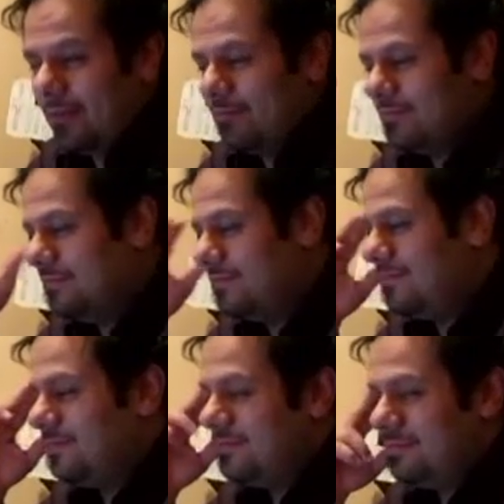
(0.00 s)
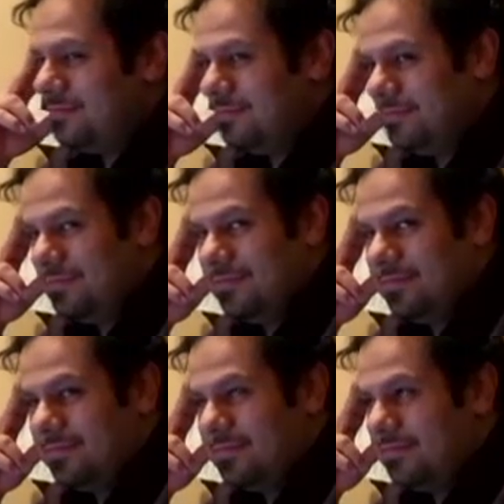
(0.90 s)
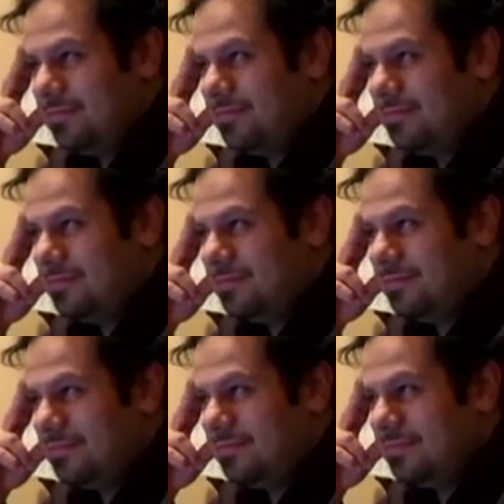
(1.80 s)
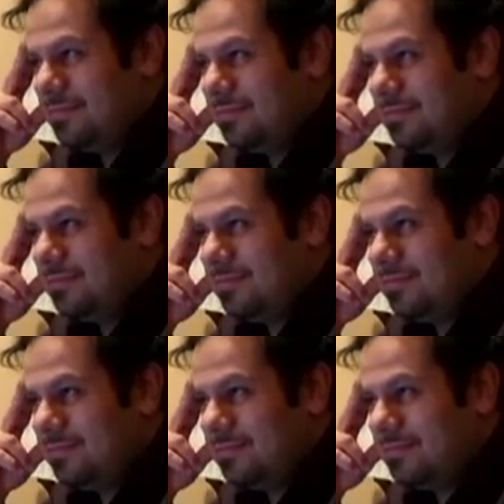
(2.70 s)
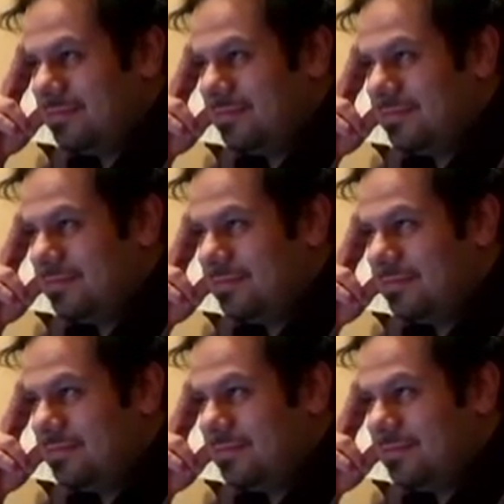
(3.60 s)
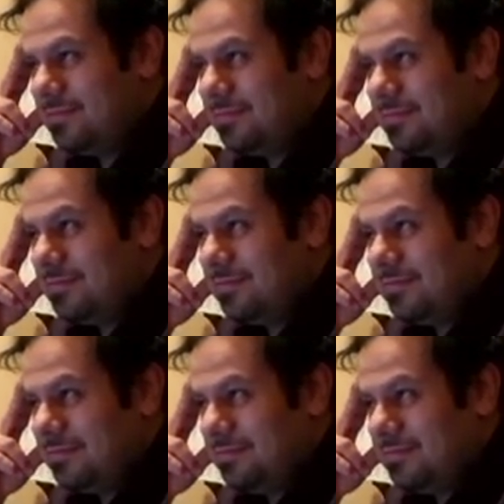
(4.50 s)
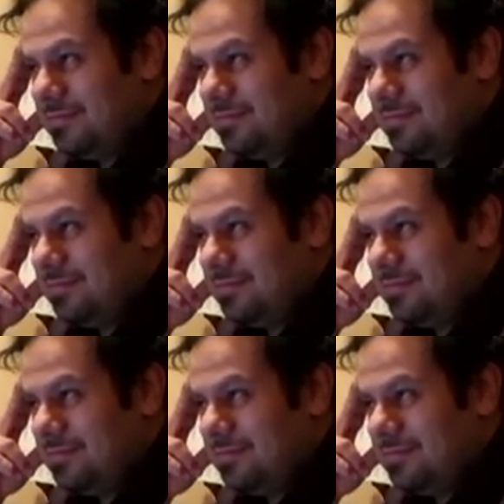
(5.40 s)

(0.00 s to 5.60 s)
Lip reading: The person shown says nothing.